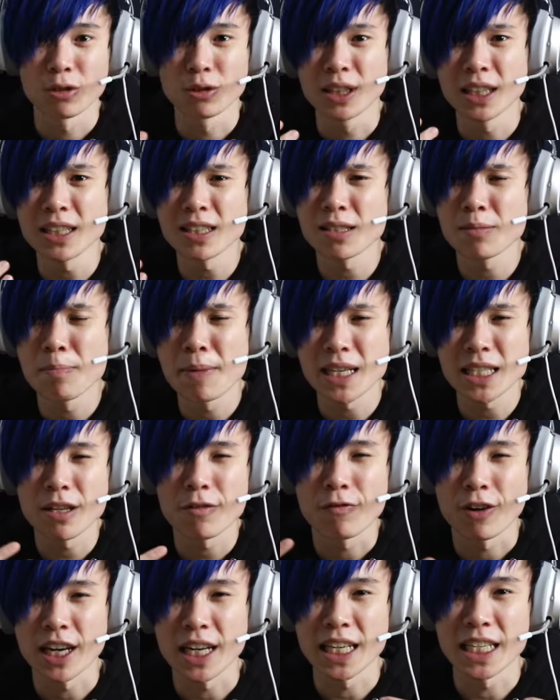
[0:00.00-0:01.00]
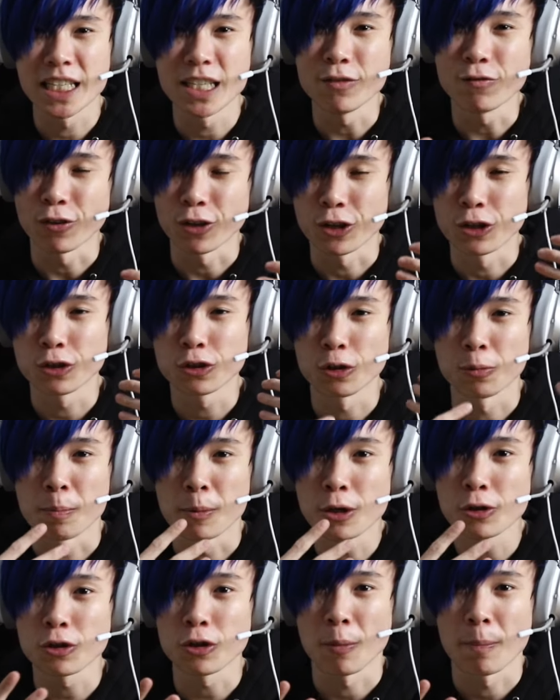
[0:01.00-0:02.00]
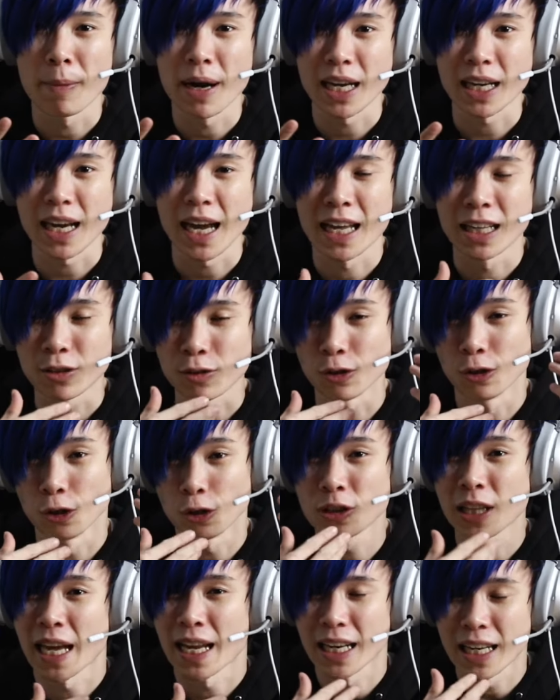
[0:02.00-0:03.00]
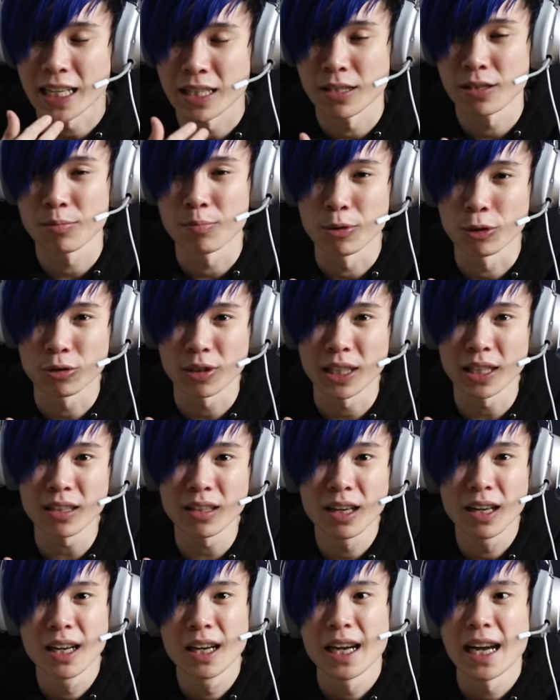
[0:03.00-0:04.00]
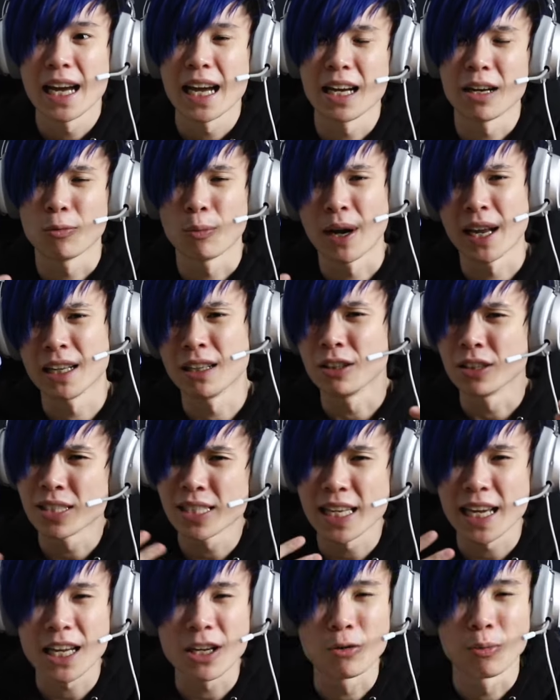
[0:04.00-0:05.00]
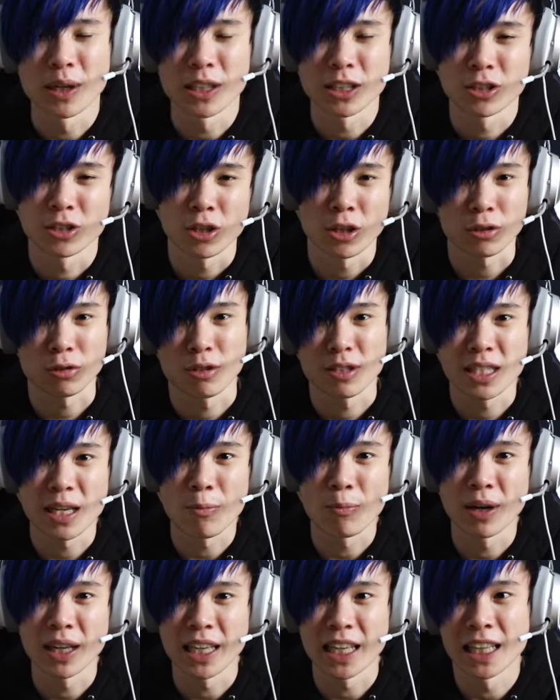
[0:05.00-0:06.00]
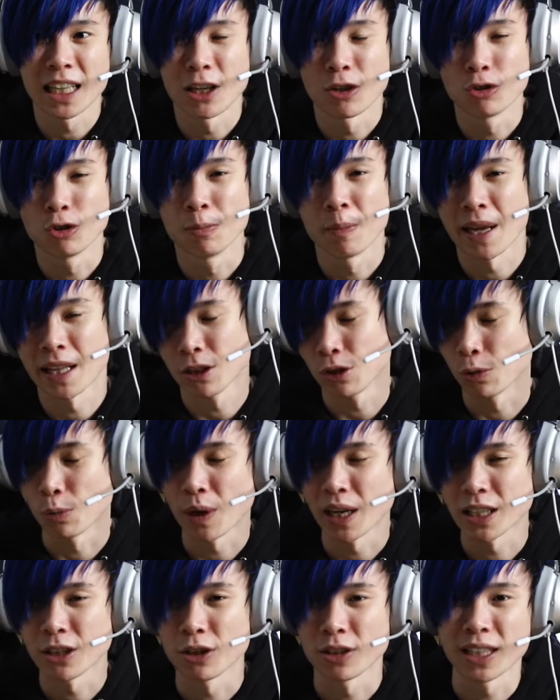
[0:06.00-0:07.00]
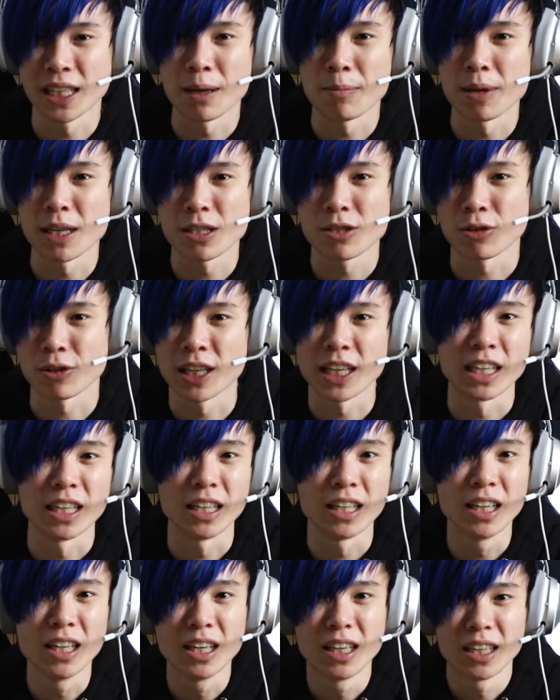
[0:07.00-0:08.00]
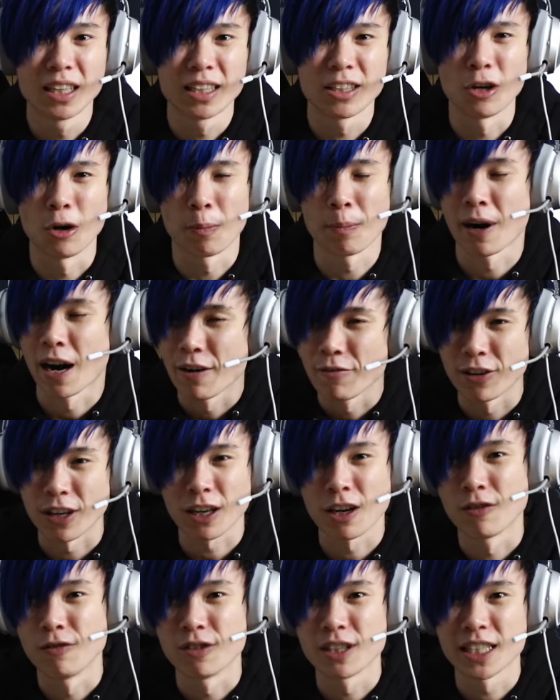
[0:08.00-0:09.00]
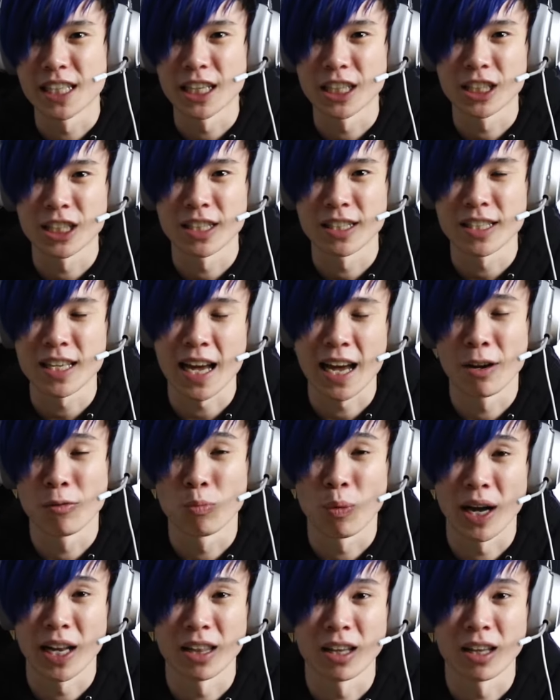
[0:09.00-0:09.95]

so this makes it very easy for you to mute your mic and to know that it's muted when, say, you want to talk to someone in the room and don't want your teammates to hear your private conversations and